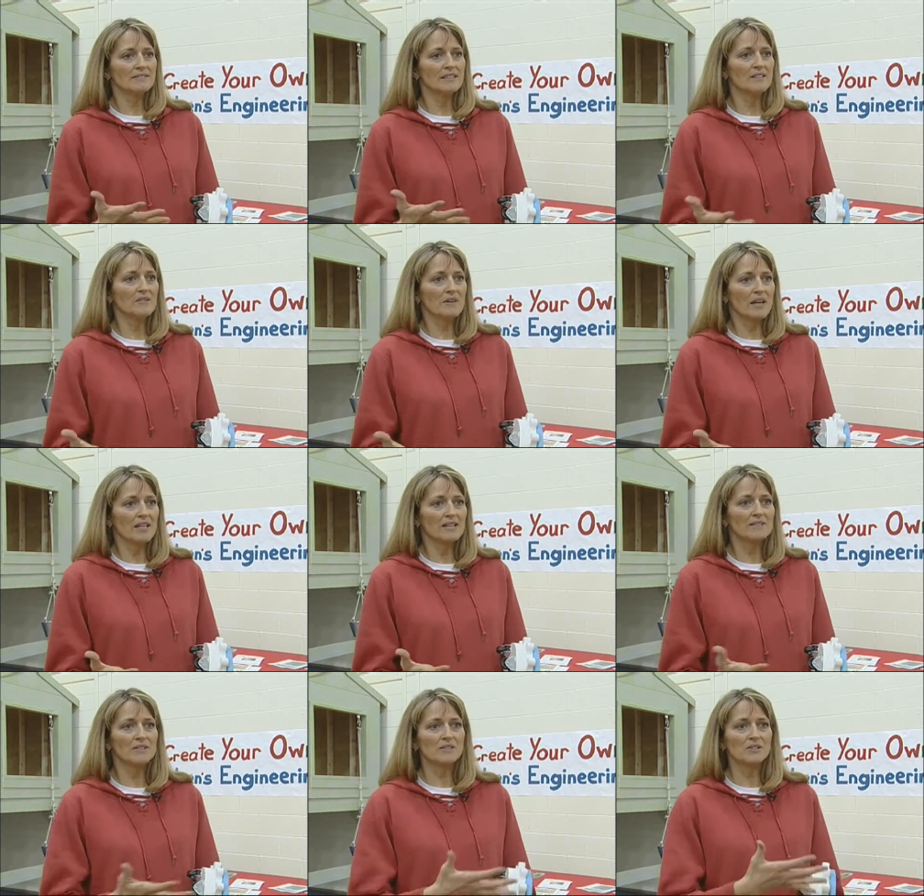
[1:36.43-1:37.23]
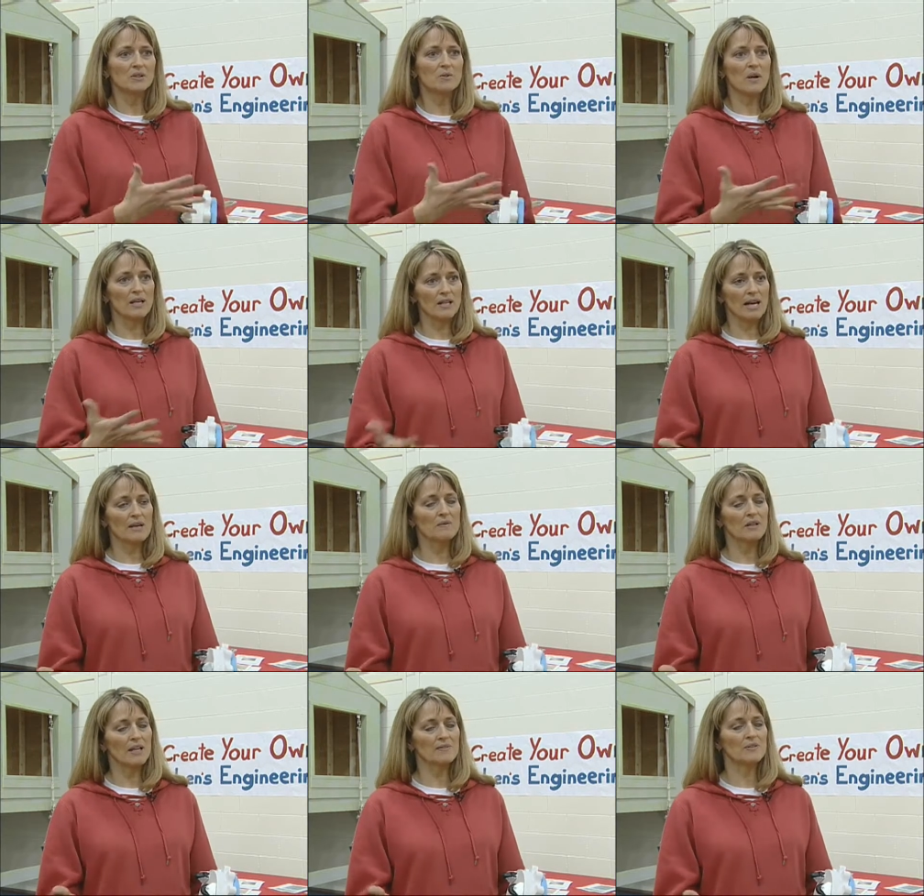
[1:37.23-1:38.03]
innovative, and so what, I
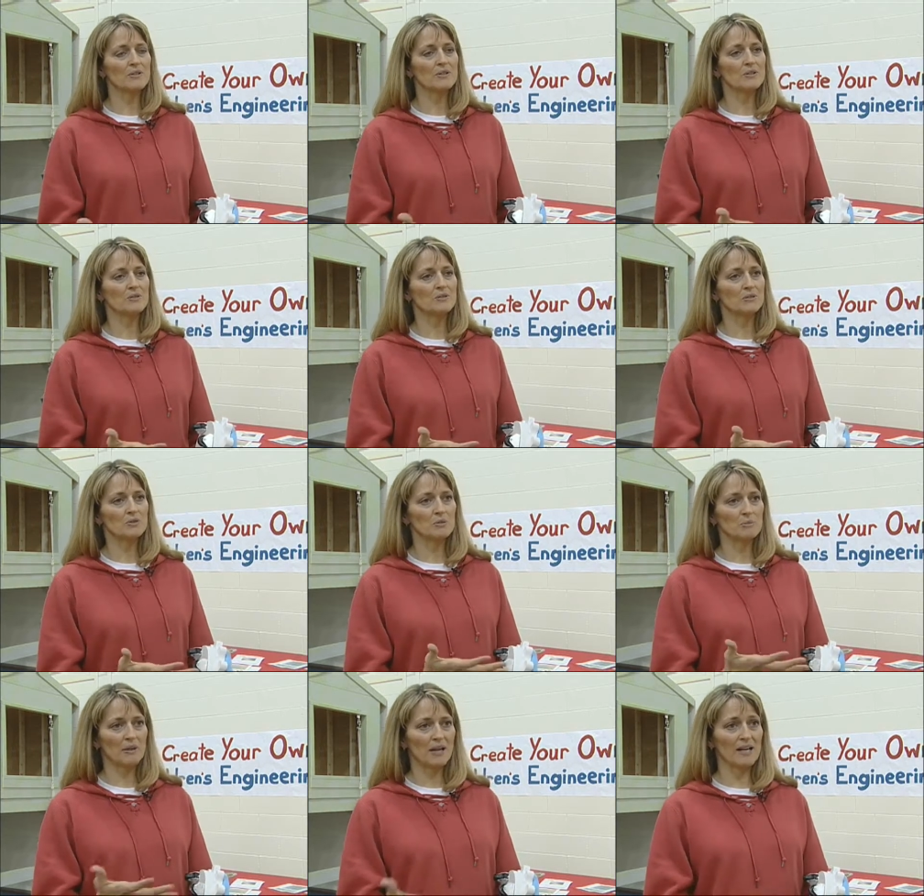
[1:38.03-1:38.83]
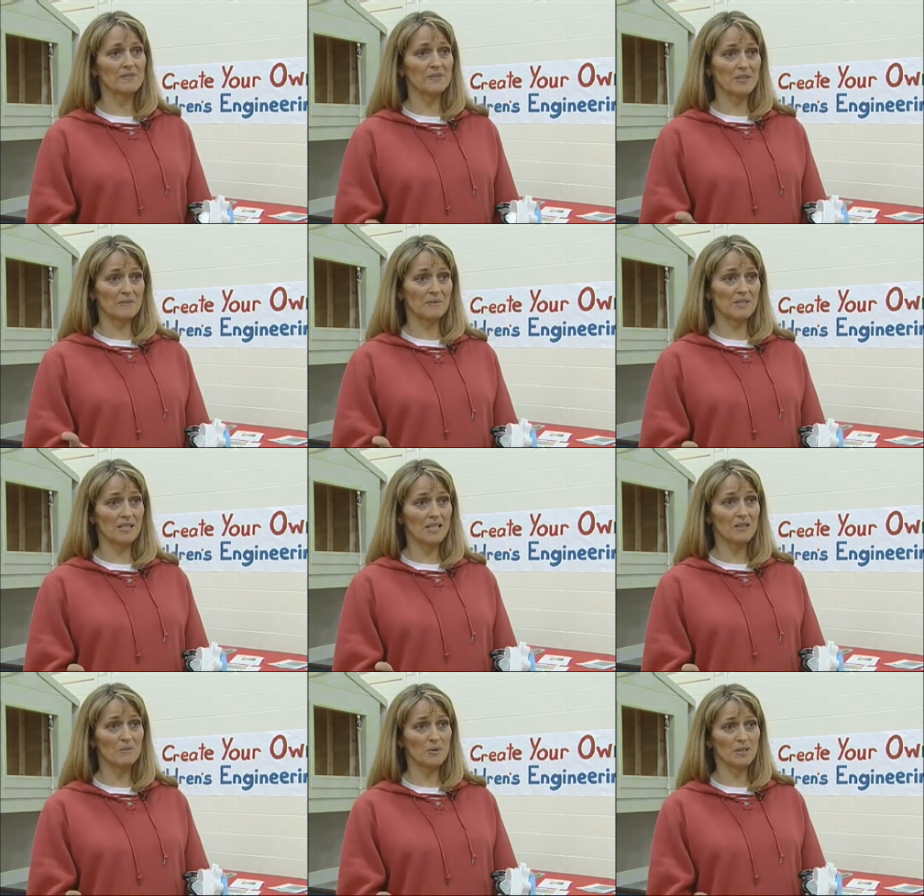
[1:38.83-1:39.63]
would like for you to, to apply for the
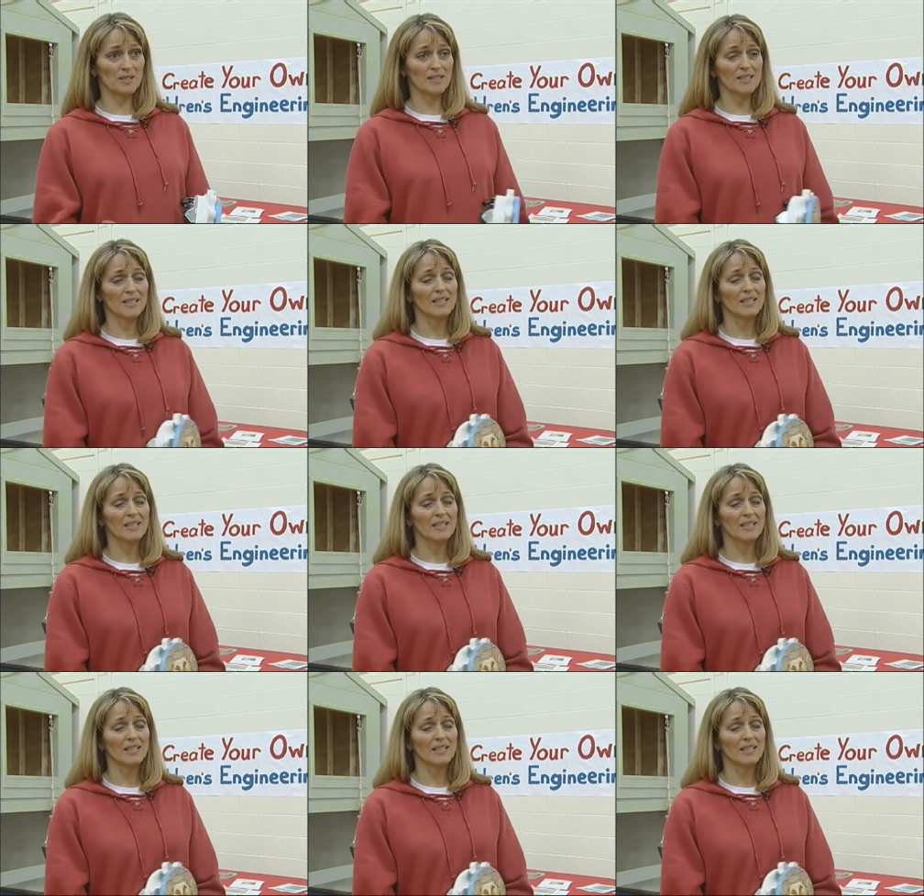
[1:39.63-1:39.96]
MCD award.